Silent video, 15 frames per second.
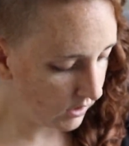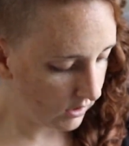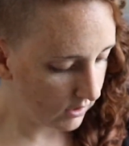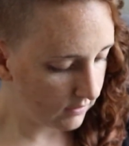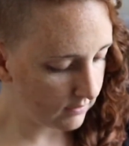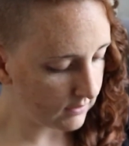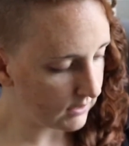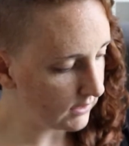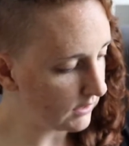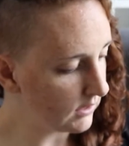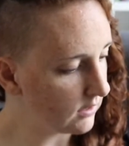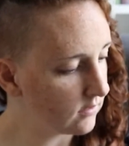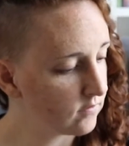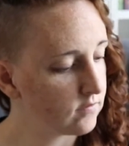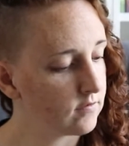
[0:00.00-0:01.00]

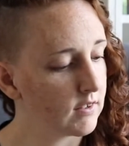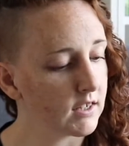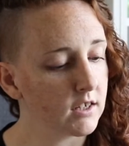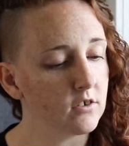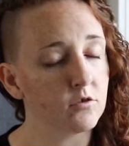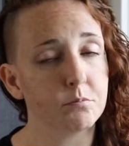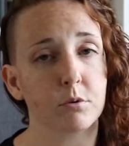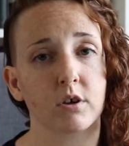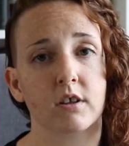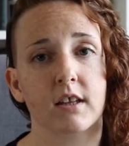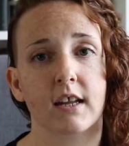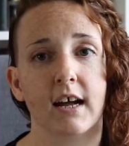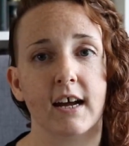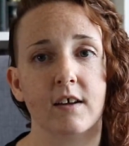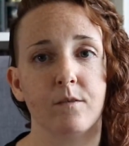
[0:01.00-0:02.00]
The second book
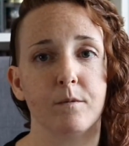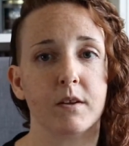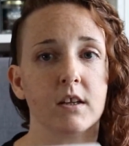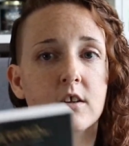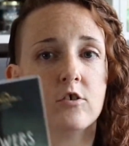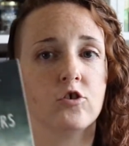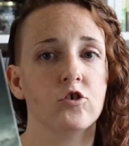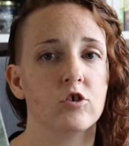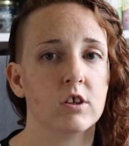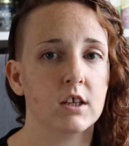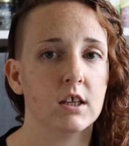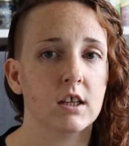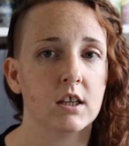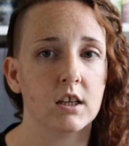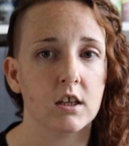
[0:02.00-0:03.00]
that I finished
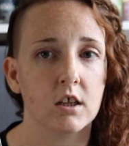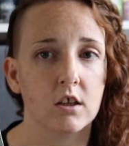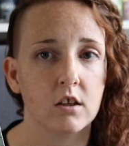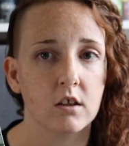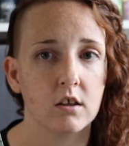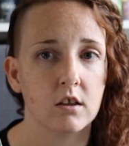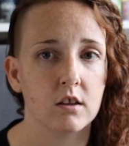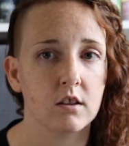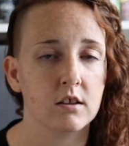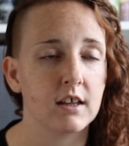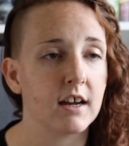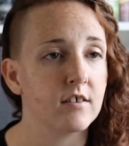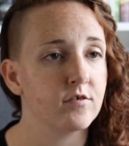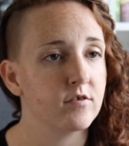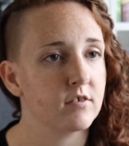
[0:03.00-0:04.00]
in
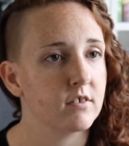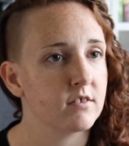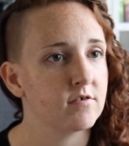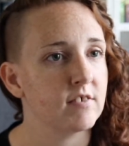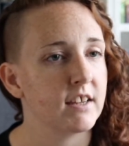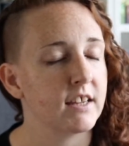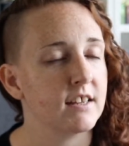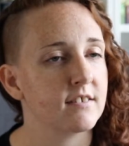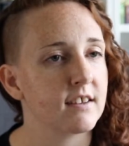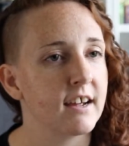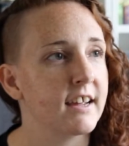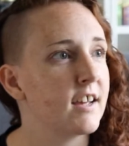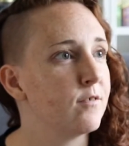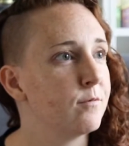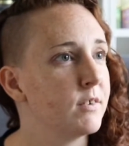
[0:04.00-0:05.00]

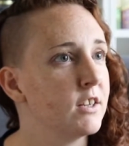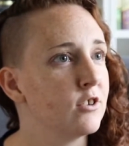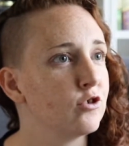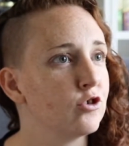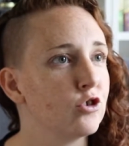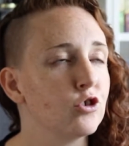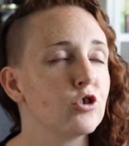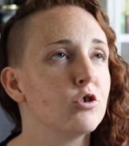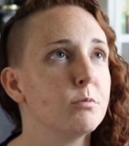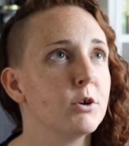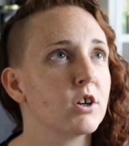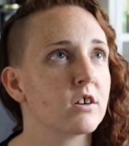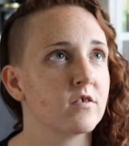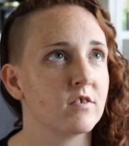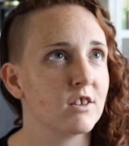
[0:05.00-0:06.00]
I have finished 2
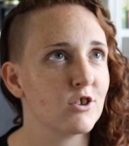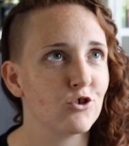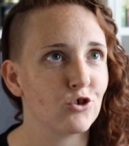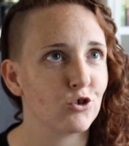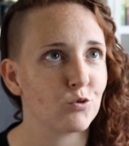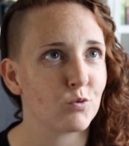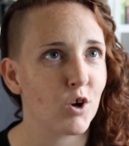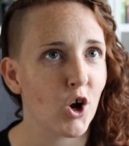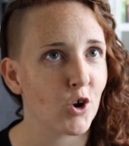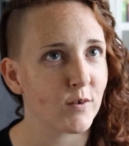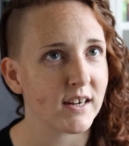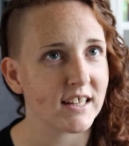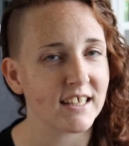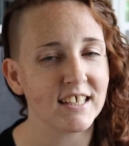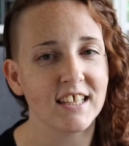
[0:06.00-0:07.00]
books in June
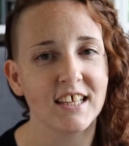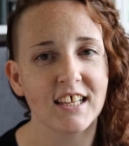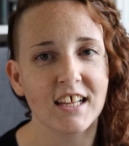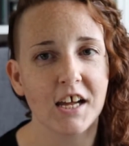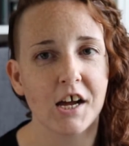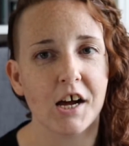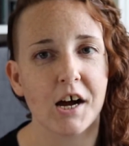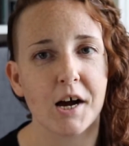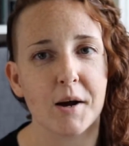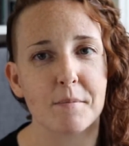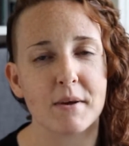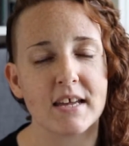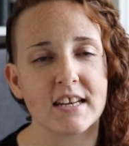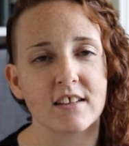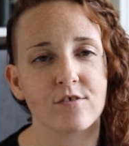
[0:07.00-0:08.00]
already,
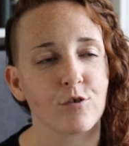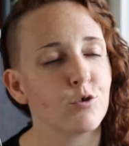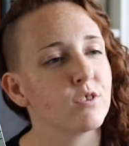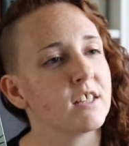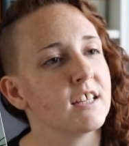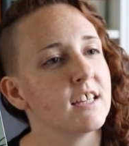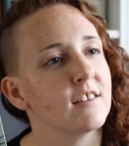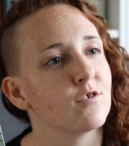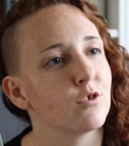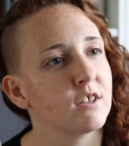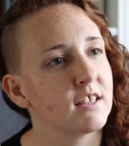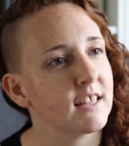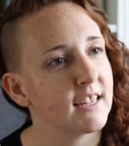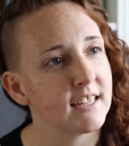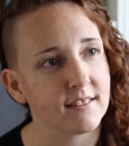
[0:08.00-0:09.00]
and it's only
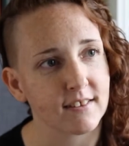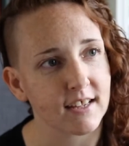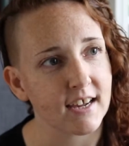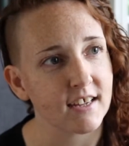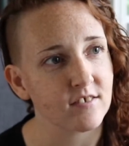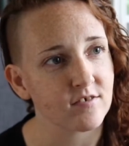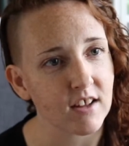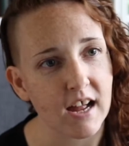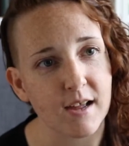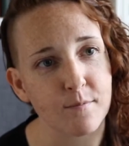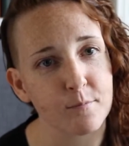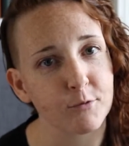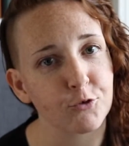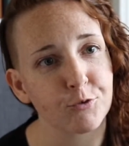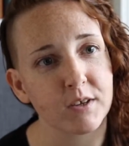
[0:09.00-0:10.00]
the 8th, guys.
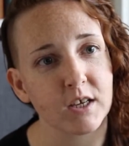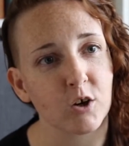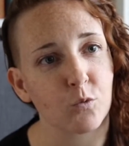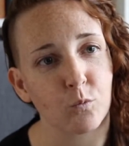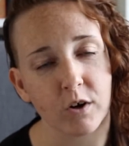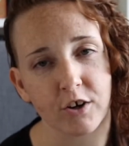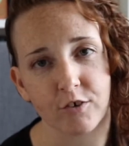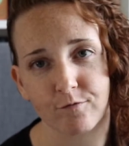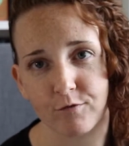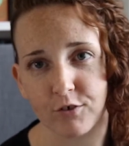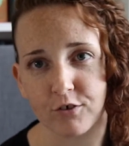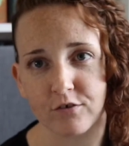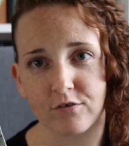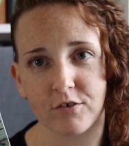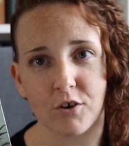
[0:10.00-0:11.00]
I'm doing
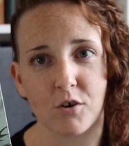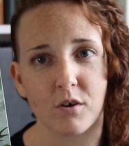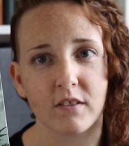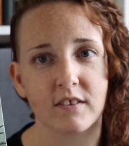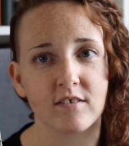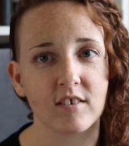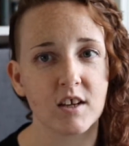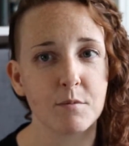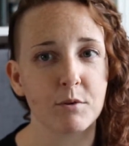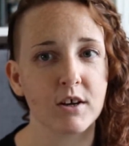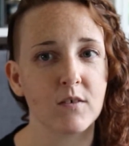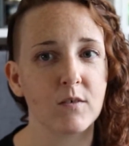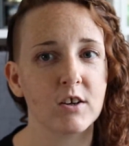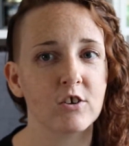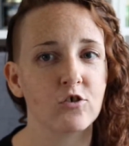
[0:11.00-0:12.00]
wonderful. So the second book
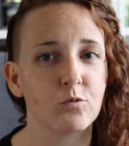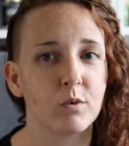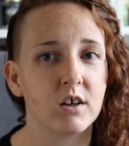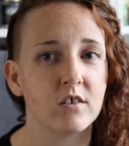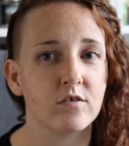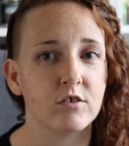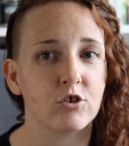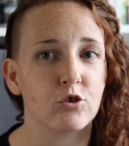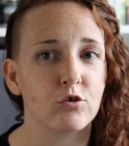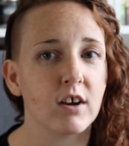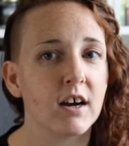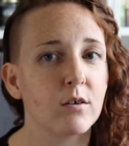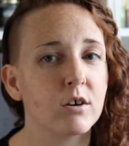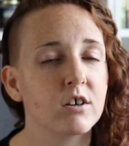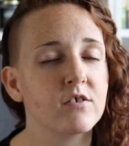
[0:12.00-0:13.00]
I finished was The Two
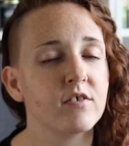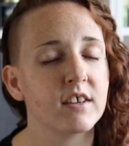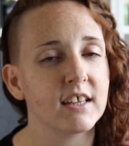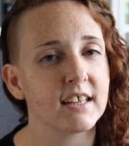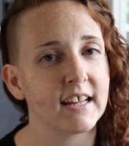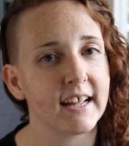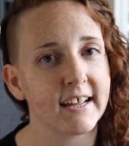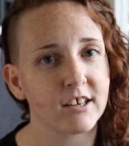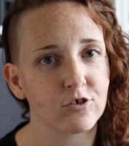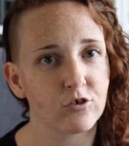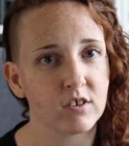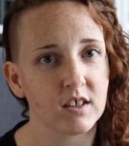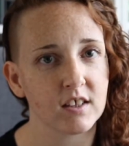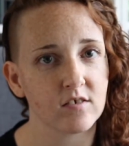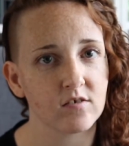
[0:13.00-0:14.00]
Towers, and I
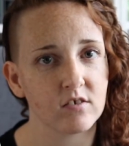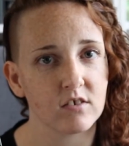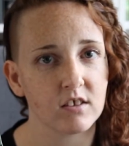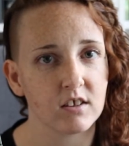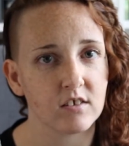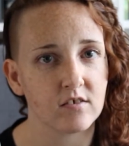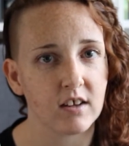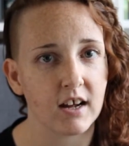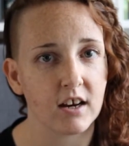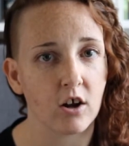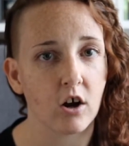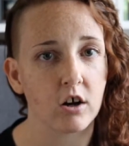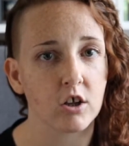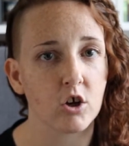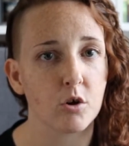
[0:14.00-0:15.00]
actually listened to this on
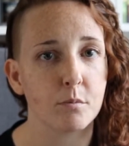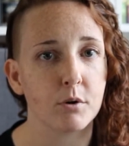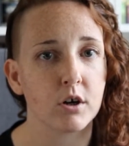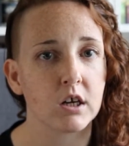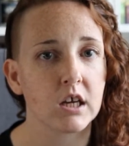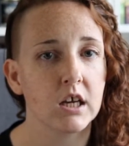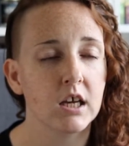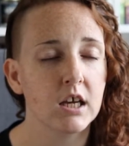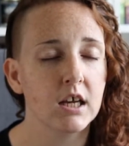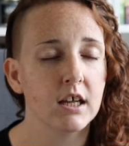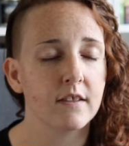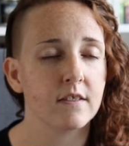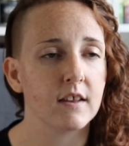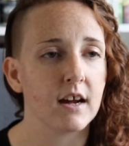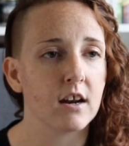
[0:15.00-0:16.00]
audiobook.
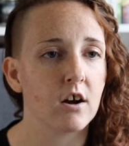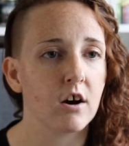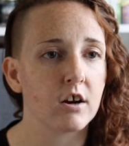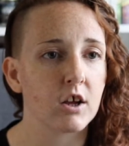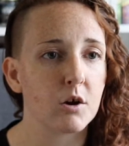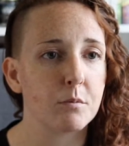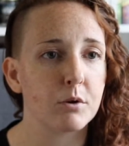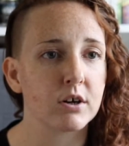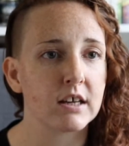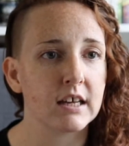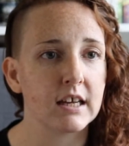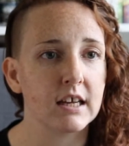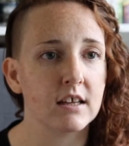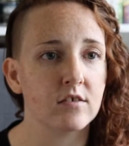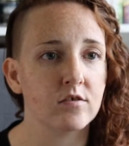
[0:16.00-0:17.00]
That
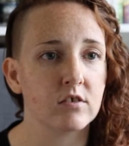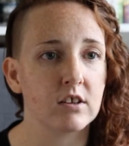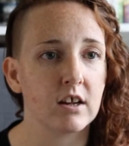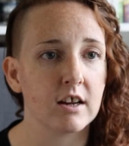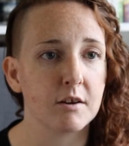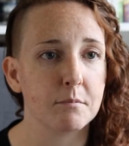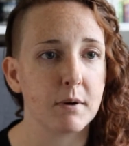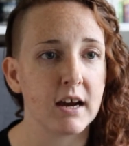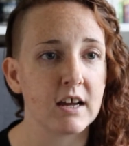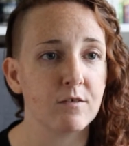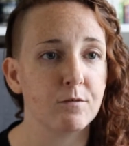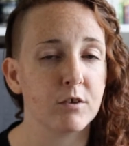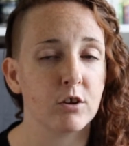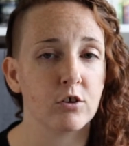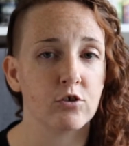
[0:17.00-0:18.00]
audiobook is done by
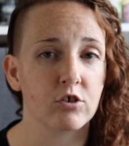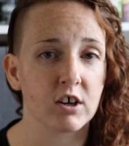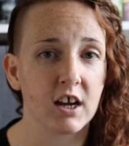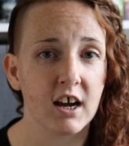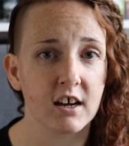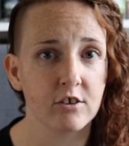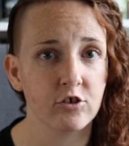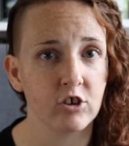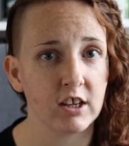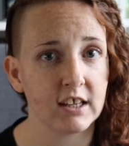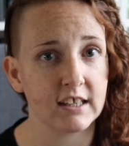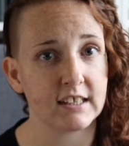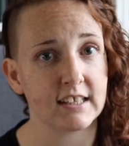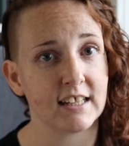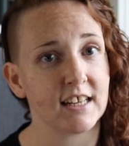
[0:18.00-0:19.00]
Phil Dragash,
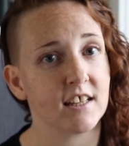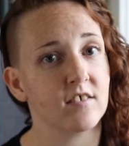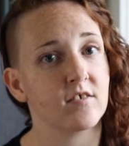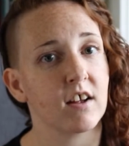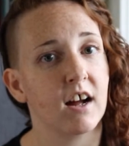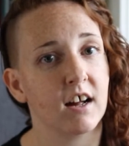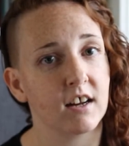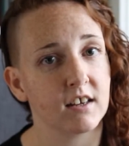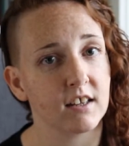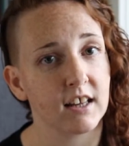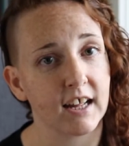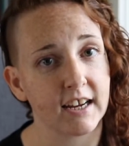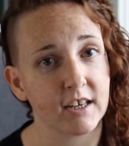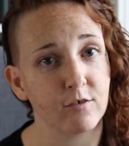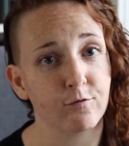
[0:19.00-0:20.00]
and it is
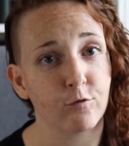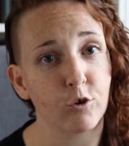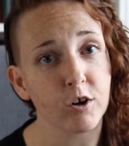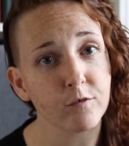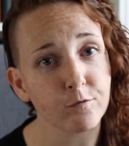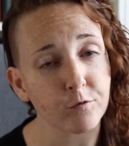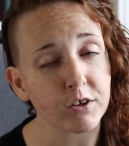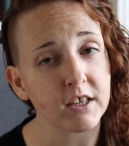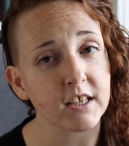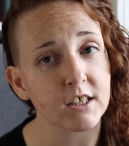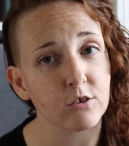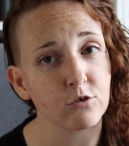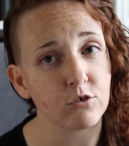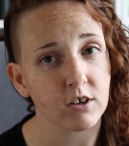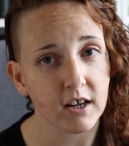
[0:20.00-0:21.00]
online for free.
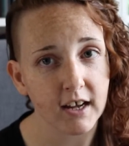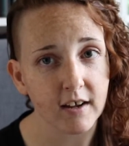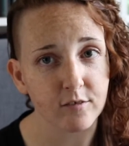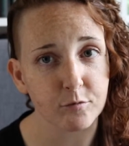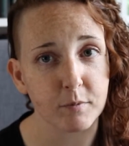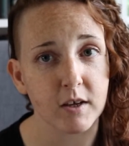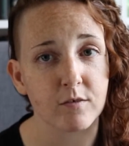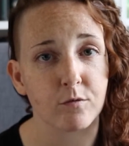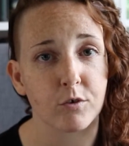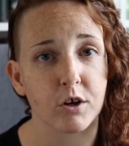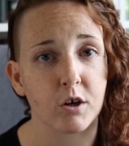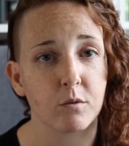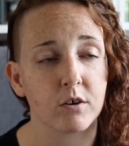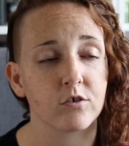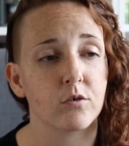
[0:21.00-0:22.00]
You do not have to pay for
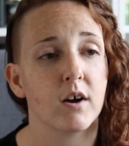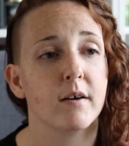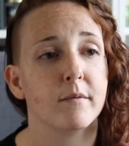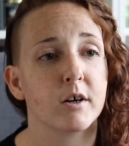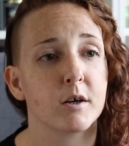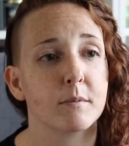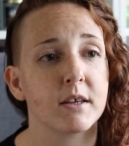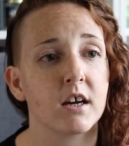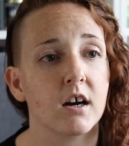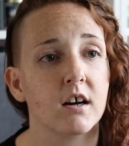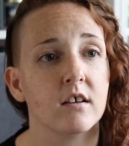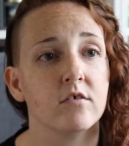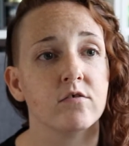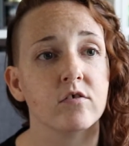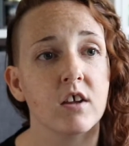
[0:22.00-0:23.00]
it whatsoever,
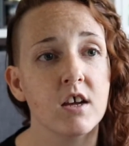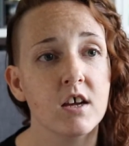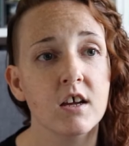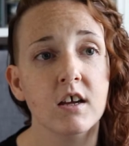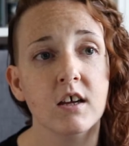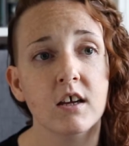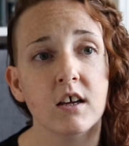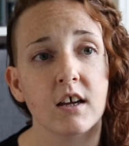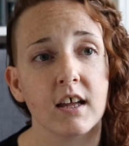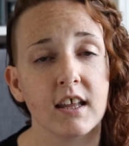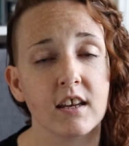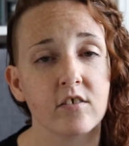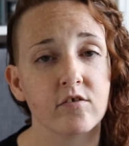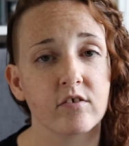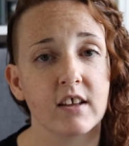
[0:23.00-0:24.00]
because it
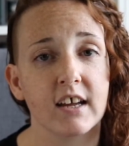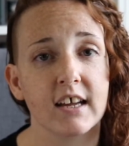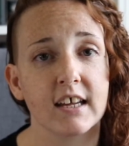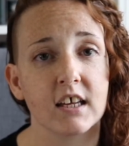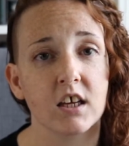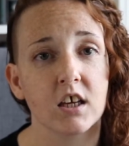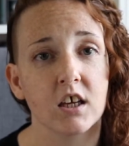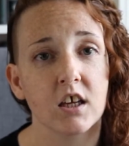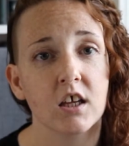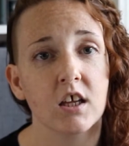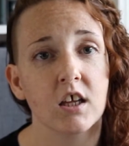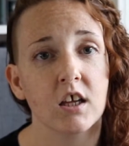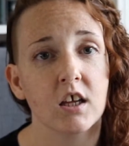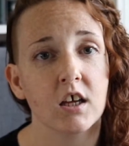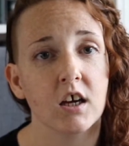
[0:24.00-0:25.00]
is like
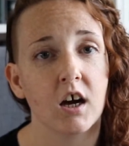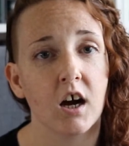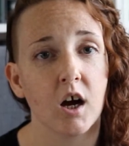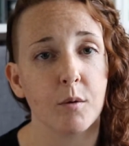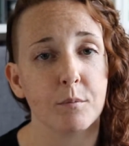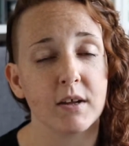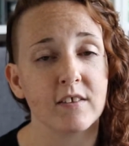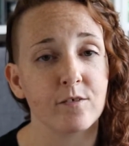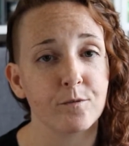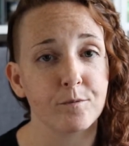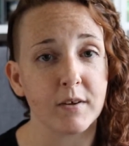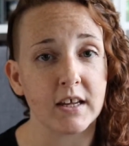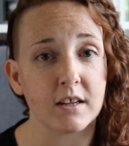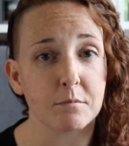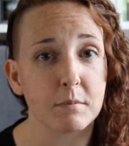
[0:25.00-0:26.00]
it's
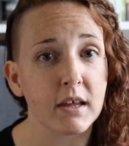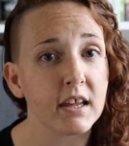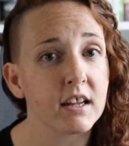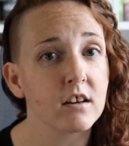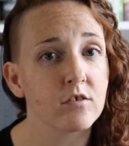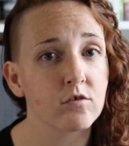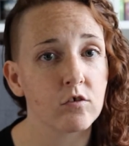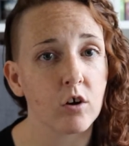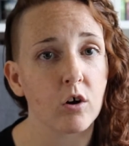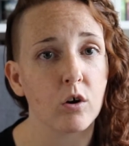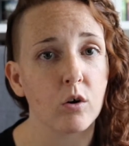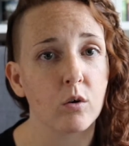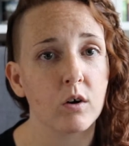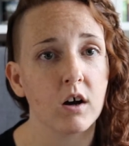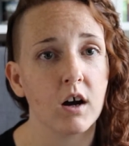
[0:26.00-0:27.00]
fan made,
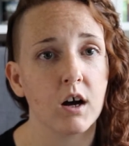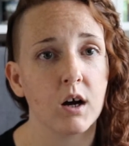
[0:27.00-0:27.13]
so